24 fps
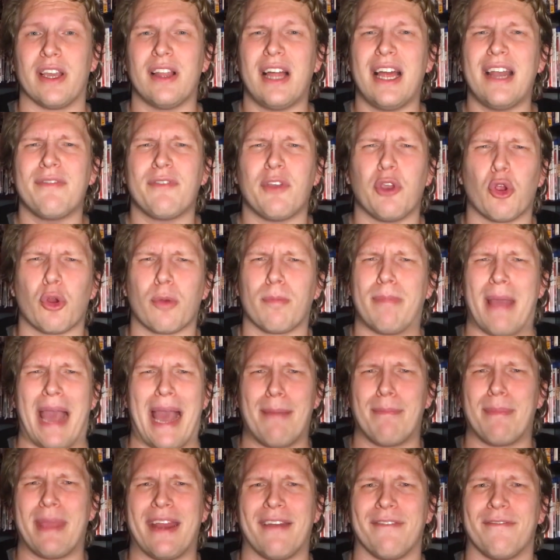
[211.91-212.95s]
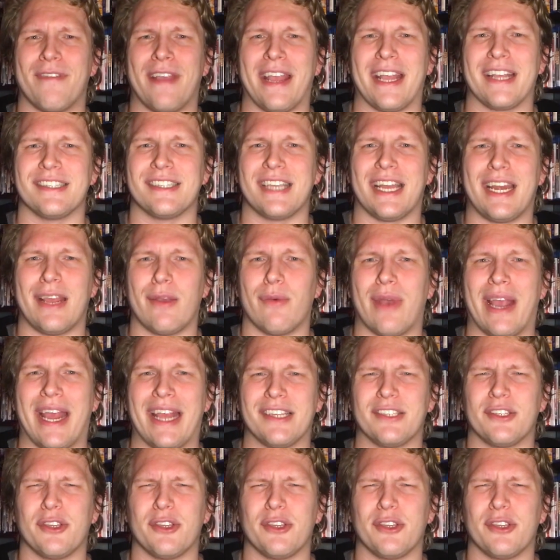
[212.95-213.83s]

A lot of you are Batman fans anyway,